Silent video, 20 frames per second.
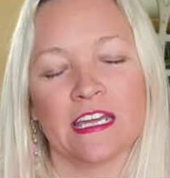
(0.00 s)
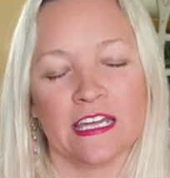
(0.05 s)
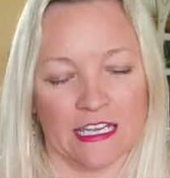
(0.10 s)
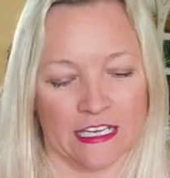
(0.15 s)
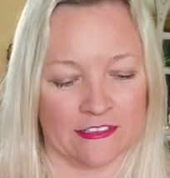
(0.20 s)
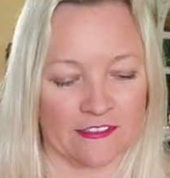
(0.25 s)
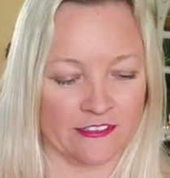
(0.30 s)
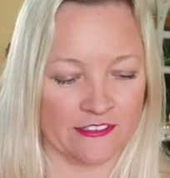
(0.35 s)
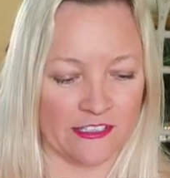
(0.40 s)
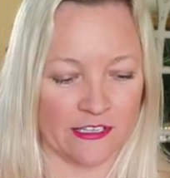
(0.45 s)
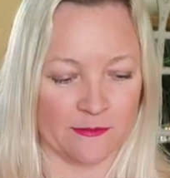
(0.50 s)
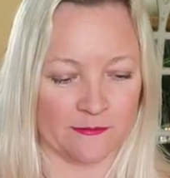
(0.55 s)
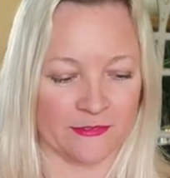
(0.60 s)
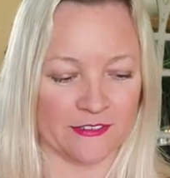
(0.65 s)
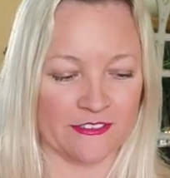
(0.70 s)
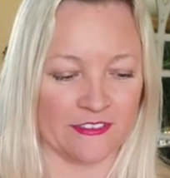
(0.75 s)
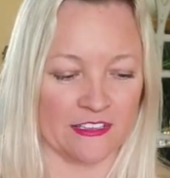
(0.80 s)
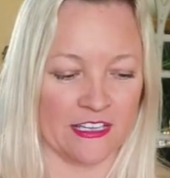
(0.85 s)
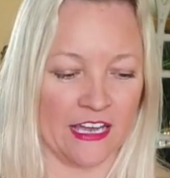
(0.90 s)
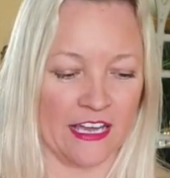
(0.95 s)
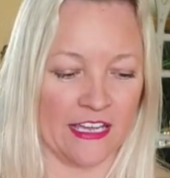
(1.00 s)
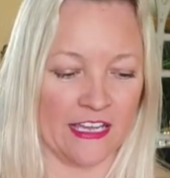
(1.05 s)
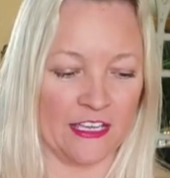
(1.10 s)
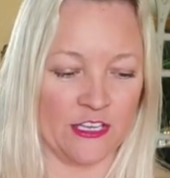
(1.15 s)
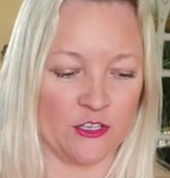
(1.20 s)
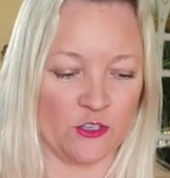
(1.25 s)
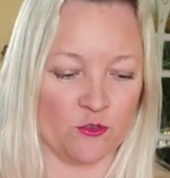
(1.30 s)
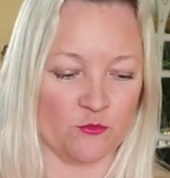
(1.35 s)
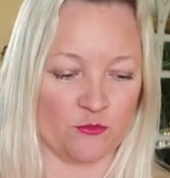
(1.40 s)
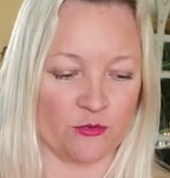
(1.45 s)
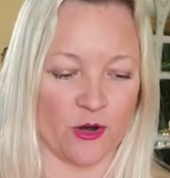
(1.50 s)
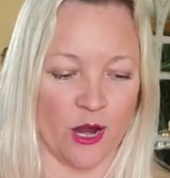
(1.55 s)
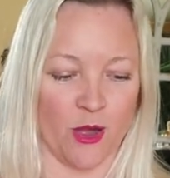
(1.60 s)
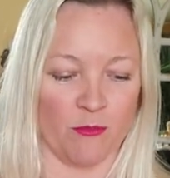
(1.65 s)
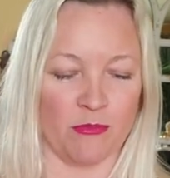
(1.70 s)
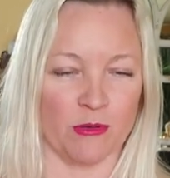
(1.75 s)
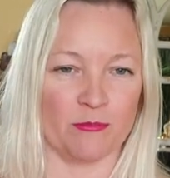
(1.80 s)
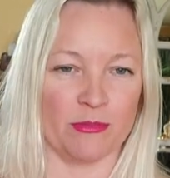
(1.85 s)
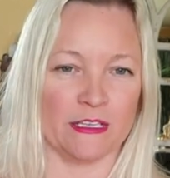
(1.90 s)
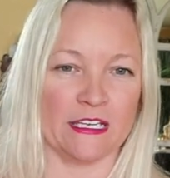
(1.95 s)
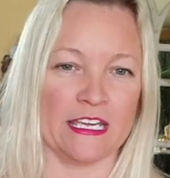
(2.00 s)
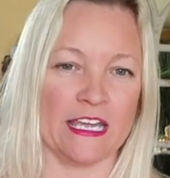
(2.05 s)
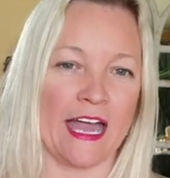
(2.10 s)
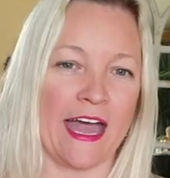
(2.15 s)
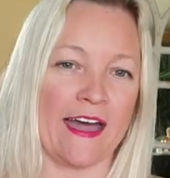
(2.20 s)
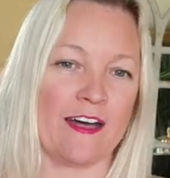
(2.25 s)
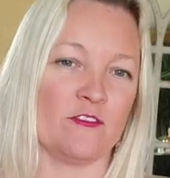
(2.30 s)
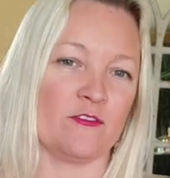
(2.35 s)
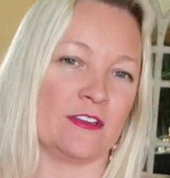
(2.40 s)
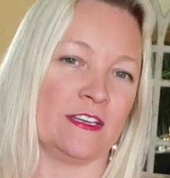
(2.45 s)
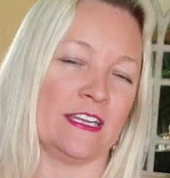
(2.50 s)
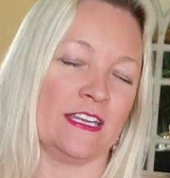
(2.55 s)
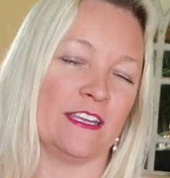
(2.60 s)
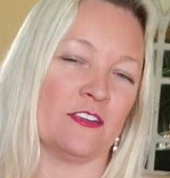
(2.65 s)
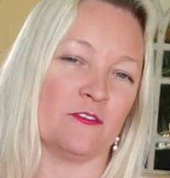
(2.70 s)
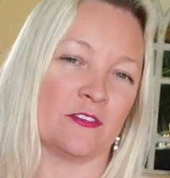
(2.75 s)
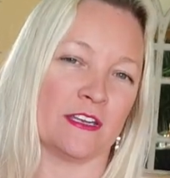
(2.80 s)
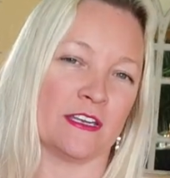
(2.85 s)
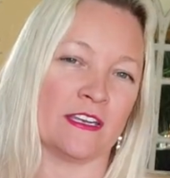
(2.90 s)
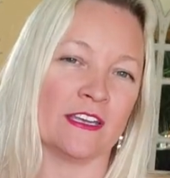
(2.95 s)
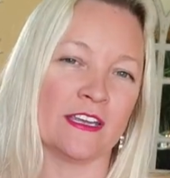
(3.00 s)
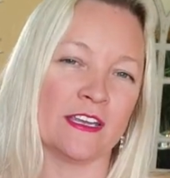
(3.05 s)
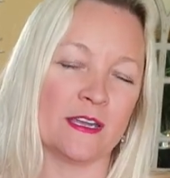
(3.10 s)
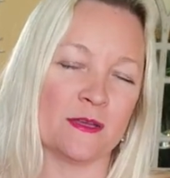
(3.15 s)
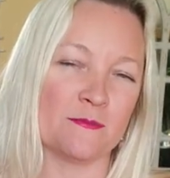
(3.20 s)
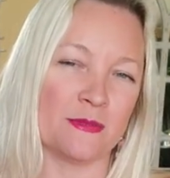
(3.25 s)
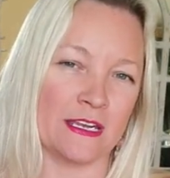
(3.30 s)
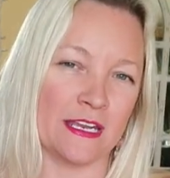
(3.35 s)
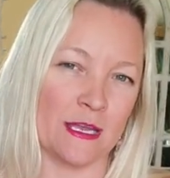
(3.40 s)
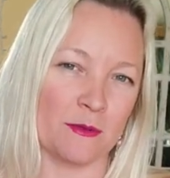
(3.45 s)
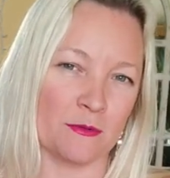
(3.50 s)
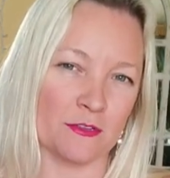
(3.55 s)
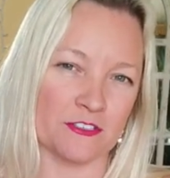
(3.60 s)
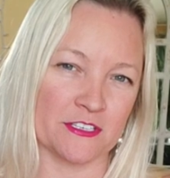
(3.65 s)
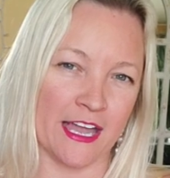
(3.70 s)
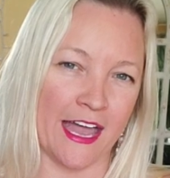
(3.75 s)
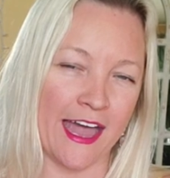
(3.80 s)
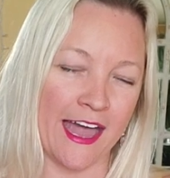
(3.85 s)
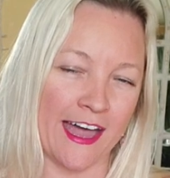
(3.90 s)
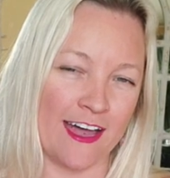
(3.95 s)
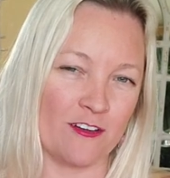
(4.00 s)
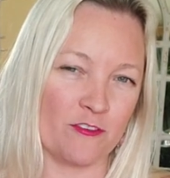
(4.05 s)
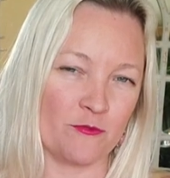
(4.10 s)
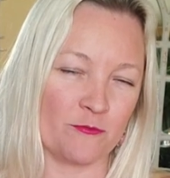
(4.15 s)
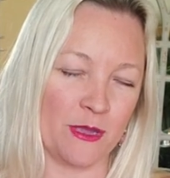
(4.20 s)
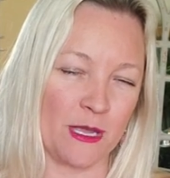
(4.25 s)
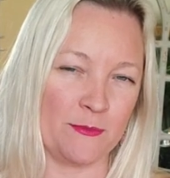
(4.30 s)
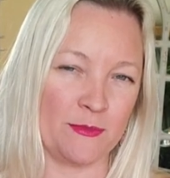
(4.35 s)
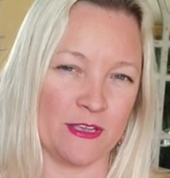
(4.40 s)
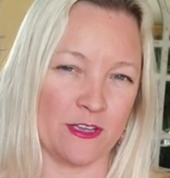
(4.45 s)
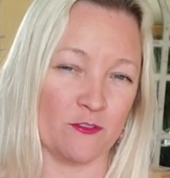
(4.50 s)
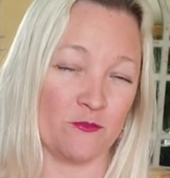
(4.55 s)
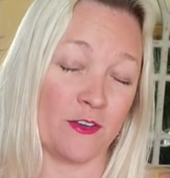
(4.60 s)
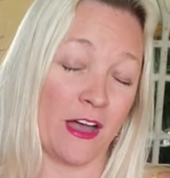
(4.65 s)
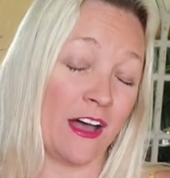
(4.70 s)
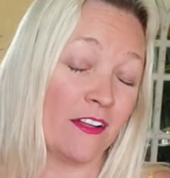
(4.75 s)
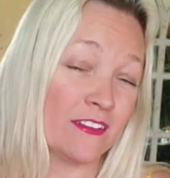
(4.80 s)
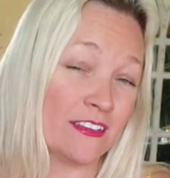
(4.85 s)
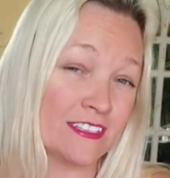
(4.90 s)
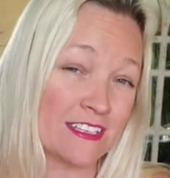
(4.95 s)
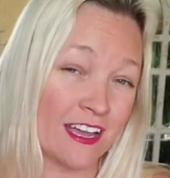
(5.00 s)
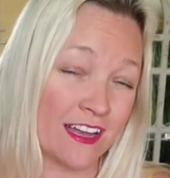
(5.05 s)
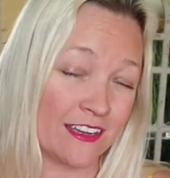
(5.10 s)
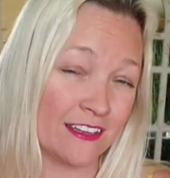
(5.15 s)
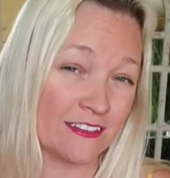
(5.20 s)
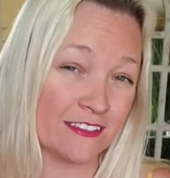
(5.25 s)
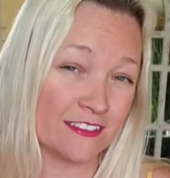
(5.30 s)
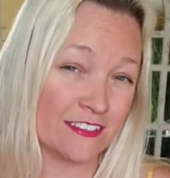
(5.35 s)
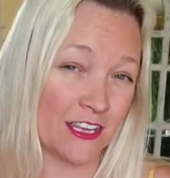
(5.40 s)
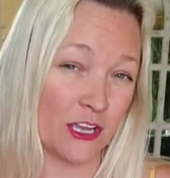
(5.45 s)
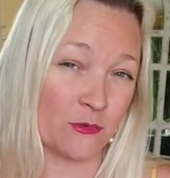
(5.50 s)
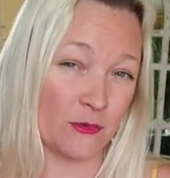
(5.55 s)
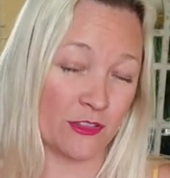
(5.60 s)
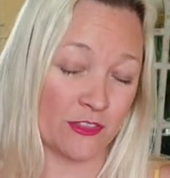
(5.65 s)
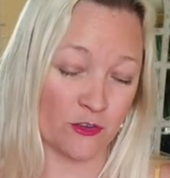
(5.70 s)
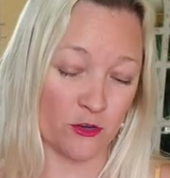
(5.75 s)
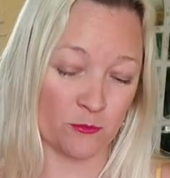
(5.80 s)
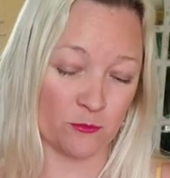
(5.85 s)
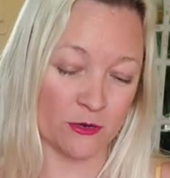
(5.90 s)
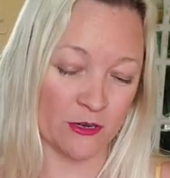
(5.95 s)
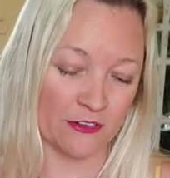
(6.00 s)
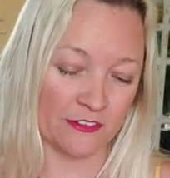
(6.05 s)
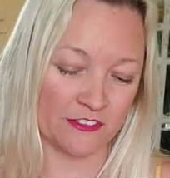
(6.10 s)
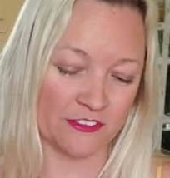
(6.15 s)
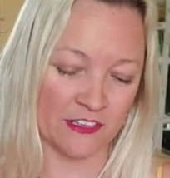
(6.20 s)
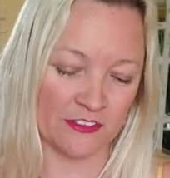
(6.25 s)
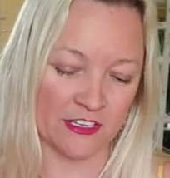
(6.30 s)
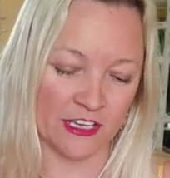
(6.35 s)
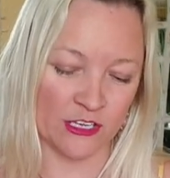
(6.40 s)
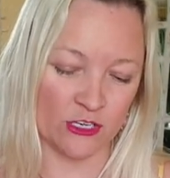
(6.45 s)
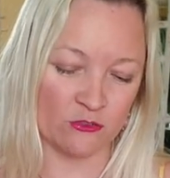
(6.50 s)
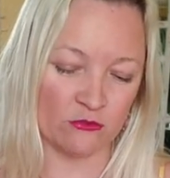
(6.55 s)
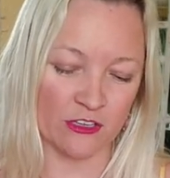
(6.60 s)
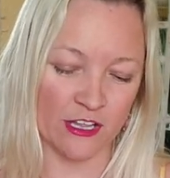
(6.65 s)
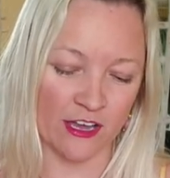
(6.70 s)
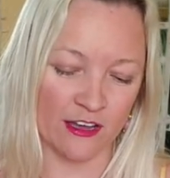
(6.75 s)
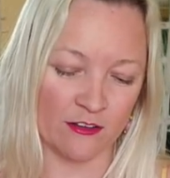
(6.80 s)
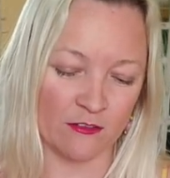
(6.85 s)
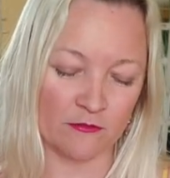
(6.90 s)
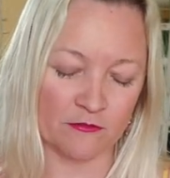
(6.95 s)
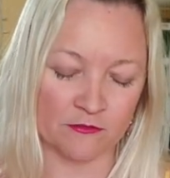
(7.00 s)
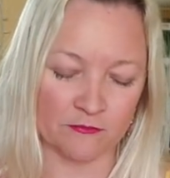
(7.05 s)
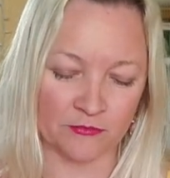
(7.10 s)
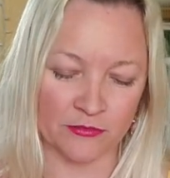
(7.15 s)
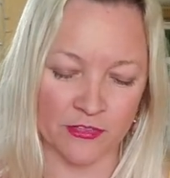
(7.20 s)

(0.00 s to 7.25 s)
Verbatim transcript: It seems like you probably haven't even been able to have maybe a Valentine's Day with your person that you love,